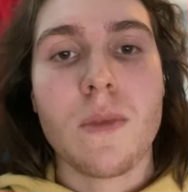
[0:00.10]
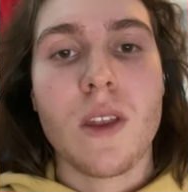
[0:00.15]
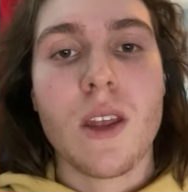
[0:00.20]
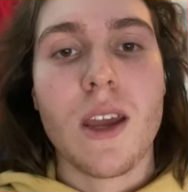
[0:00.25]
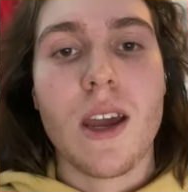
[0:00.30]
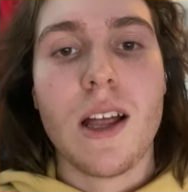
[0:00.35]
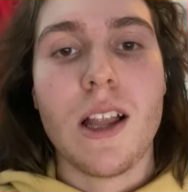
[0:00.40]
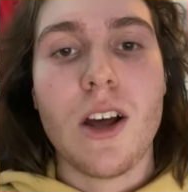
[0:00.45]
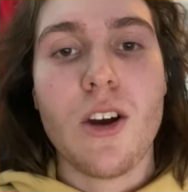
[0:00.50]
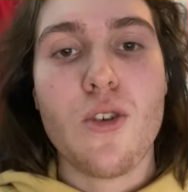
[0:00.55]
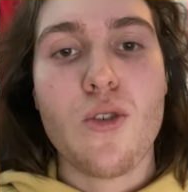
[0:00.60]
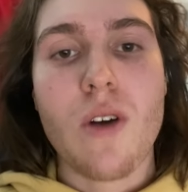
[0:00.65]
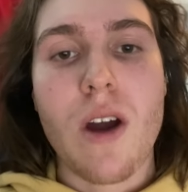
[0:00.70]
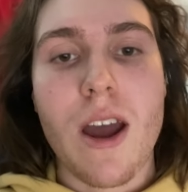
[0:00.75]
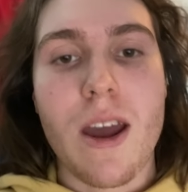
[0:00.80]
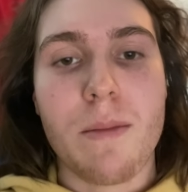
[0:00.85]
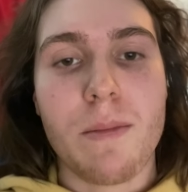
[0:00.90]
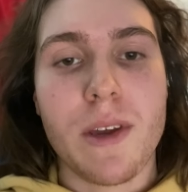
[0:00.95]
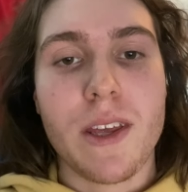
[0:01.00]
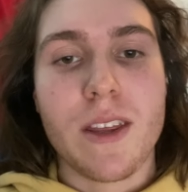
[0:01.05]
Hello,
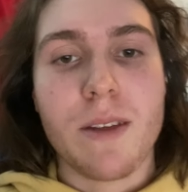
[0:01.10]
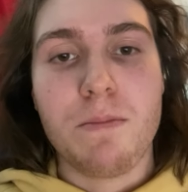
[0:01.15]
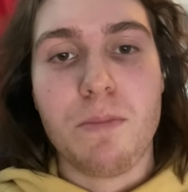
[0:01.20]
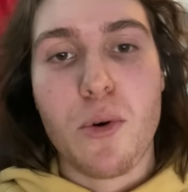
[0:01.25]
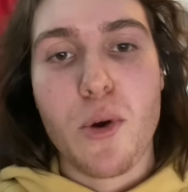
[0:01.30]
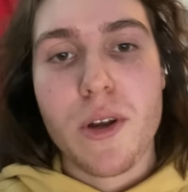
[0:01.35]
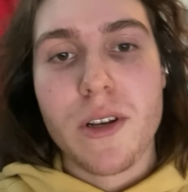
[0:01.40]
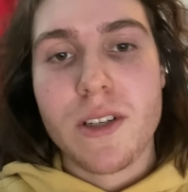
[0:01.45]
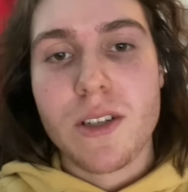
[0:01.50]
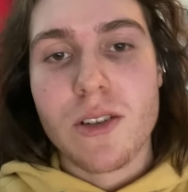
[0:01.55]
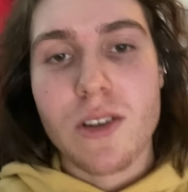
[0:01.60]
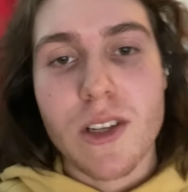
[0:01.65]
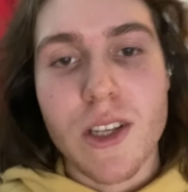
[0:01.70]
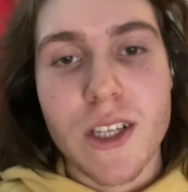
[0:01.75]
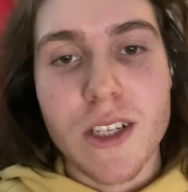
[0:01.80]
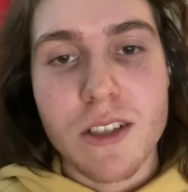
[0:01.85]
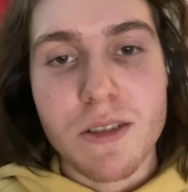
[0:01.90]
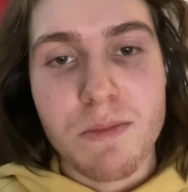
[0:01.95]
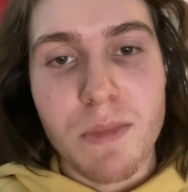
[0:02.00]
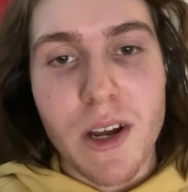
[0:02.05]
I am Ethan Pointer, and
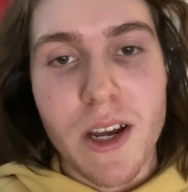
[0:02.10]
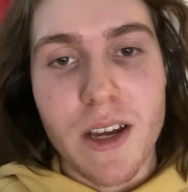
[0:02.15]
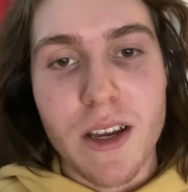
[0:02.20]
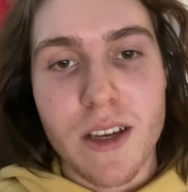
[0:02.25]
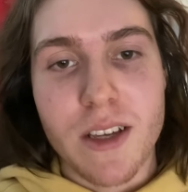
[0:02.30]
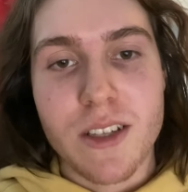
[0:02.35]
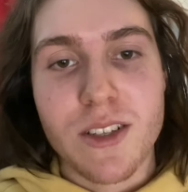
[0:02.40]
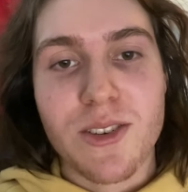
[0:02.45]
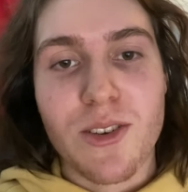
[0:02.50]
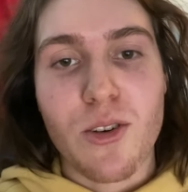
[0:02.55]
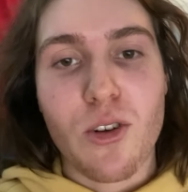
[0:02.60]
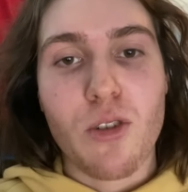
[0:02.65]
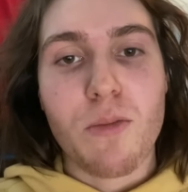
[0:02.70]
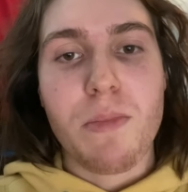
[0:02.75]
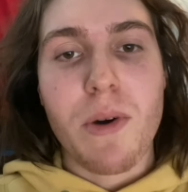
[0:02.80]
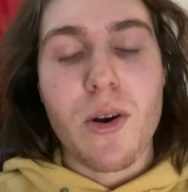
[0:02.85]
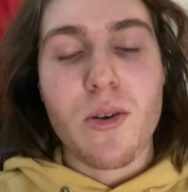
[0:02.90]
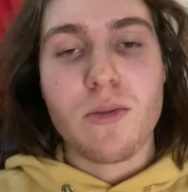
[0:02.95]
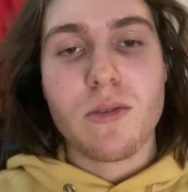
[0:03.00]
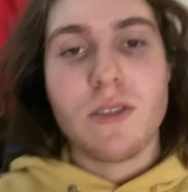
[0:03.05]
this is my Skull
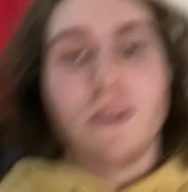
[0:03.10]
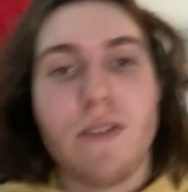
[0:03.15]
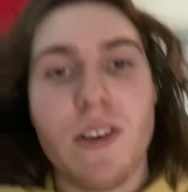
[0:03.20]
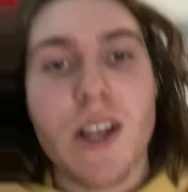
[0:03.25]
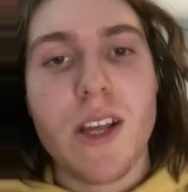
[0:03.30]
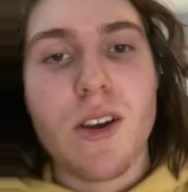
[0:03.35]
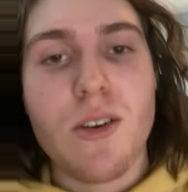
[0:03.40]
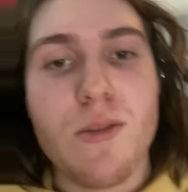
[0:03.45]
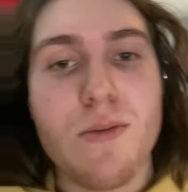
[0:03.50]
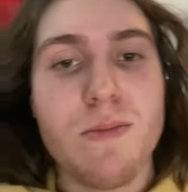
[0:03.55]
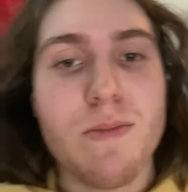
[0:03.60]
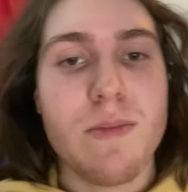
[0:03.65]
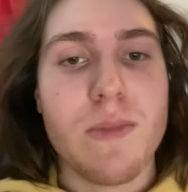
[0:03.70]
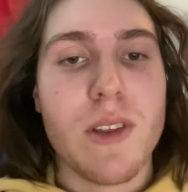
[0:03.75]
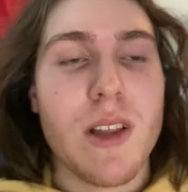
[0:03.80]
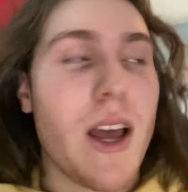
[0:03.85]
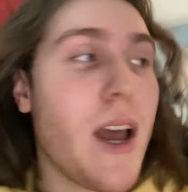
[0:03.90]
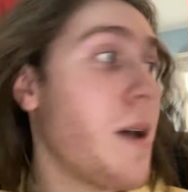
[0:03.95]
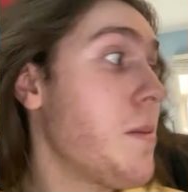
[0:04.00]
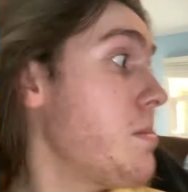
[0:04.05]
Bones video
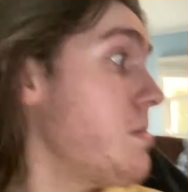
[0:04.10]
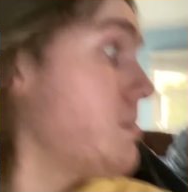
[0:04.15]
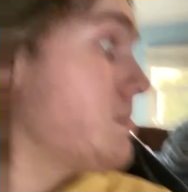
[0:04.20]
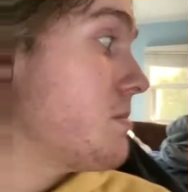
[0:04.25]
lab.